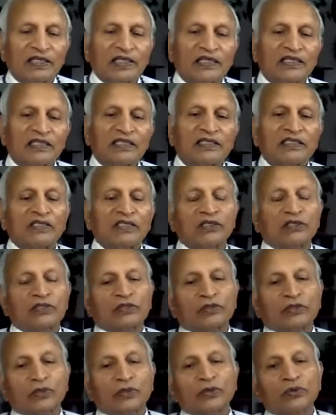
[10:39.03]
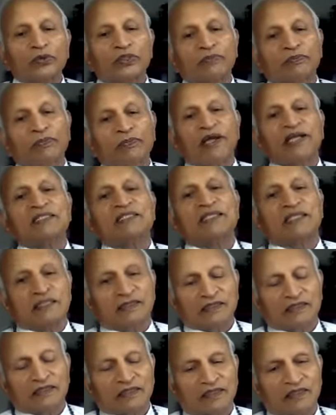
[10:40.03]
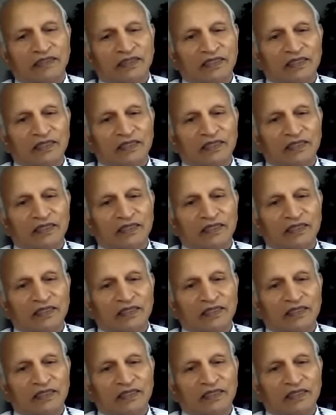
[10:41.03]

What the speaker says: This is true repentance.